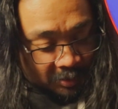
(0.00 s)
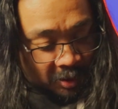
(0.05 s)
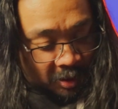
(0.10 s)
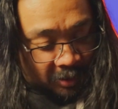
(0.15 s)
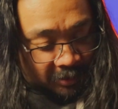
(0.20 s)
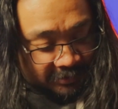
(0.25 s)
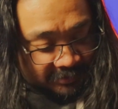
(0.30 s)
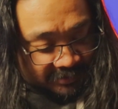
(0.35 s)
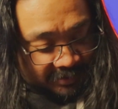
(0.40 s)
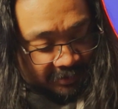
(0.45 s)

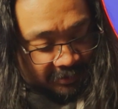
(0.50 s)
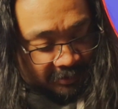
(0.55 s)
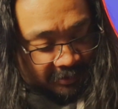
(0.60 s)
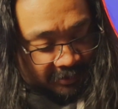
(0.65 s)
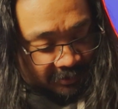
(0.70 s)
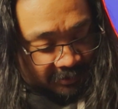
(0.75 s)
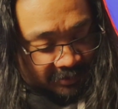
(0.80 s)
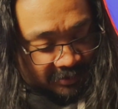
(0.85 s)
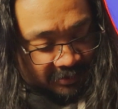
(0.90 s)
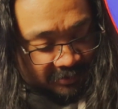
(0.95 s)
Oh, let's take a look
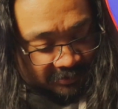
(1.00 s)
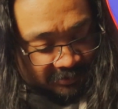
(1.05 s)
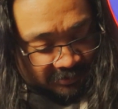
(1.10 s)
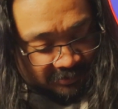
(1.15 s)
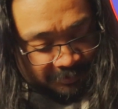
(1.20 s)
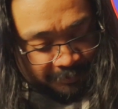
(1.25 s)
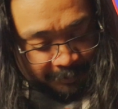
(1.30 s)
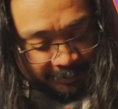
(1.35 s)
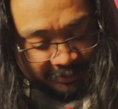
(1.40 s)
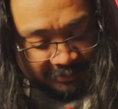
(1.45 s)
at this. This
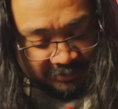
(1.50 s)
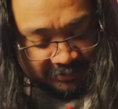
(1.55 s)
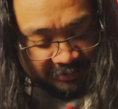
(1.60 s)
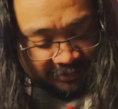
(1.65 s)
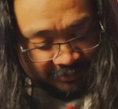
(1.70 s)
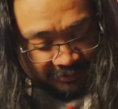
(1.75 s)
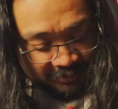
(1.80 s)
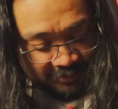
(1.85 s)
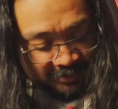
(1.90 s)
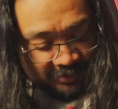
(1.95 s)
is pretty
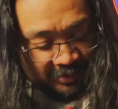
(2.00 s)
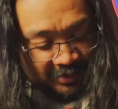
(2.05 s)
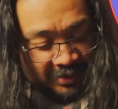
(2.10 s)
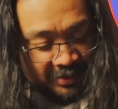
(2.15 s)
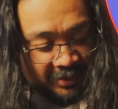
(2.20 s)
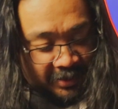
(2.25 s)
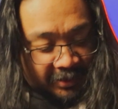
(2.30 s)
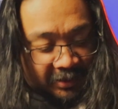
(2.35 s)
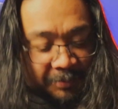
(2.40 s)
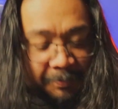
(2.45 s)
sick.
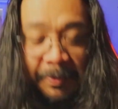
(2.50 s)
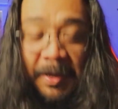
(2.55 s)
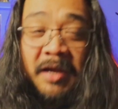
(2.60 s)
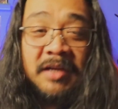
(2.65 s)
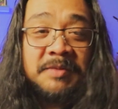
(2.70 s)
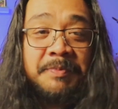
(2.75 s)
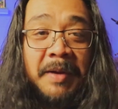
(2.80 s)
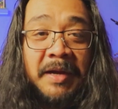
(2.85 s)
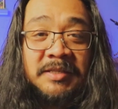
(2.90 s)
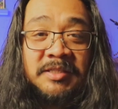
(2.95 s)
Like the
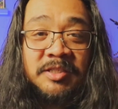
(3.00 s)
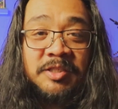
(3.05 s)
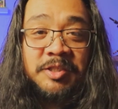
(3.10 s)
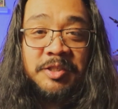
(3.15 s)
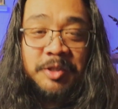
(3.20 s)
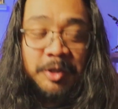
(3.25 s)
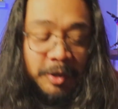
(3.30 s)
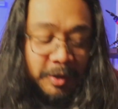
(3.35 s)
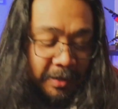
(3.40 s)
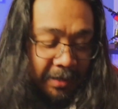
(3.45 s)
box. Box is
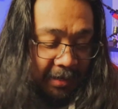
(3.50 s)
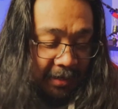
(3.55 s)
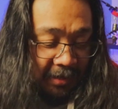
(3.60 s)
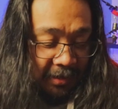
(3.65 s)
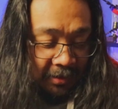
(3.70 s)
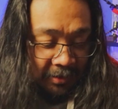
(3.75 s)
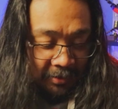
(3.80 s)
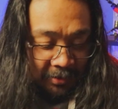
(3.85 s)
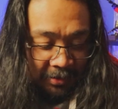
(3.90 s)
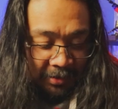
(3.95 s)

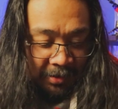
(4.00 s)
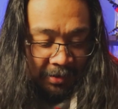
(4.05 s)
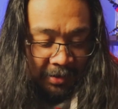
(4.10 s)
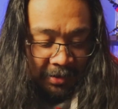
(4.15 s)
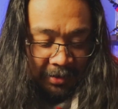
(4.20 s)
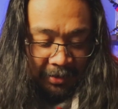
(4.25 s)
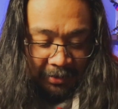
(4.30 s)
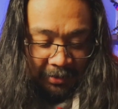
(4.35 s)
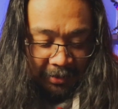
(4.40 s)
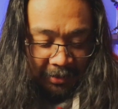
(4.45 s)
sturdy.
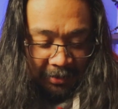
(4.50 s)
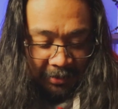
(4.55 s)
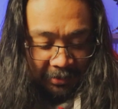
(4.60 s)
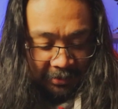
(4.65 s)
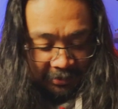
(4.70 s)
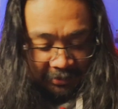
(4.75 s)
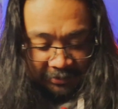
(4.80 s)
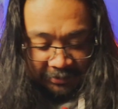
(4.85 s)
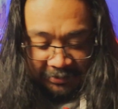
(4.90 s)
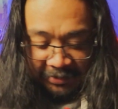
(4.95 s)

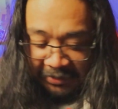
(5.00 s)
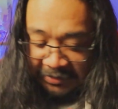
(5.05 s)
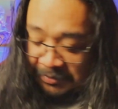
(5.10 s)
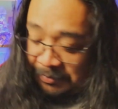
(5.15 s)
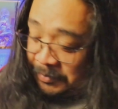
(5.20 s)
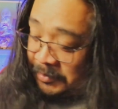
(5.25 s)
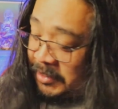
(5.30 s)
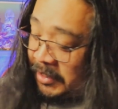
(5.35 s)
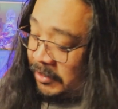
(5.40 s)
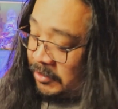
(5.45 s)
It's got
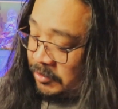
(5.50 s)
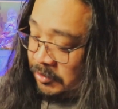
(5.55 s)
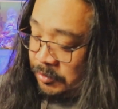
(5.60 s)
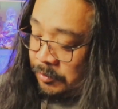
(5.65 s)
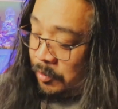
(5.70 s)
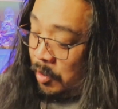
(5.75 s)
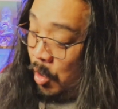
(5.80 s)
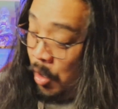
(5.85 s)
protection to.